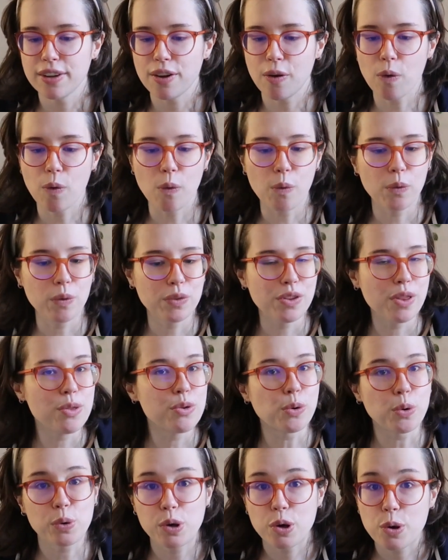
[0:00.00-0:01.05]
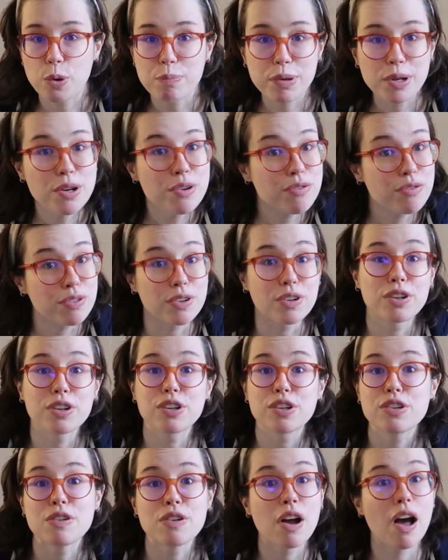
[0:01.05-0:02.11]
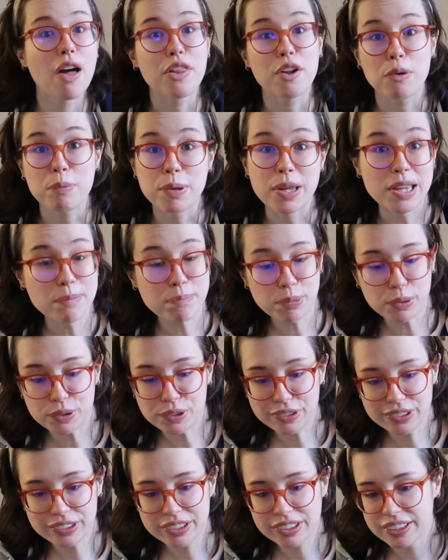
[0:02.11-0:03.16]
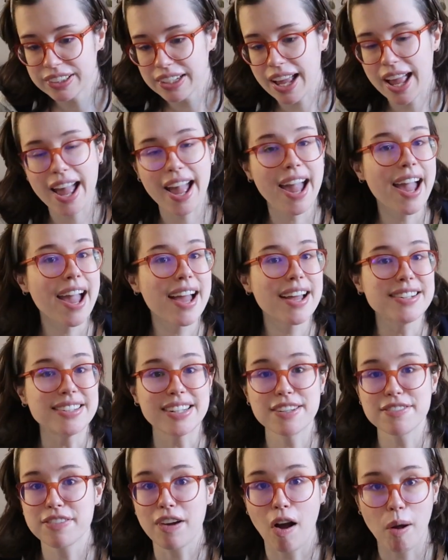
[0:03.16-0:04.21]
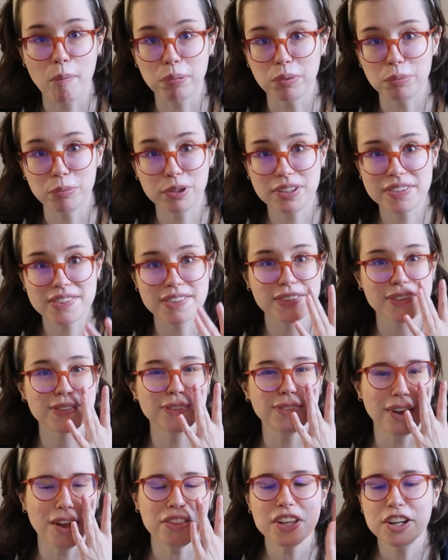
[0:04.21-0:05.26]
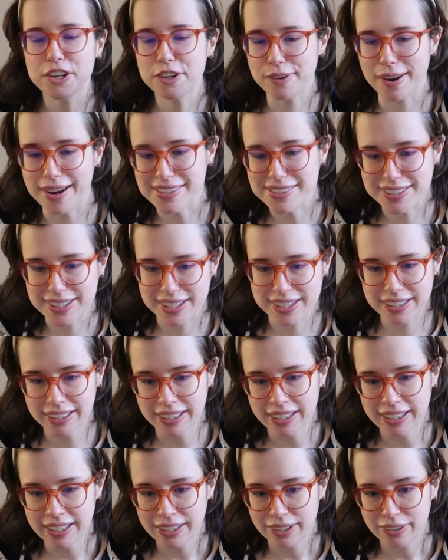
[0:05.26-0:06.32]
hold the door open for other people, and give compliments. So nothing crazy.